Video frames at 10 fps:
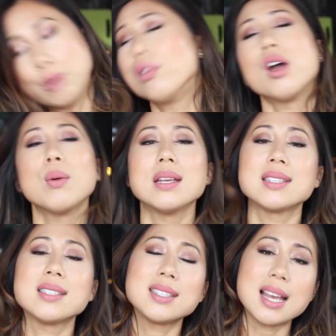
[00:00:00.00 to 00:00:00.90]
And although
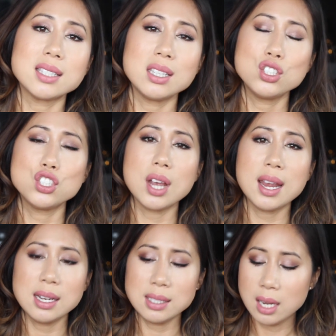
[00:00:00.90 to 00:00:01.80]
it's a satin
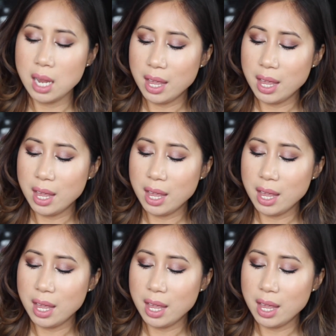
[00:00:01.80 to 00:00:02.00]
shade,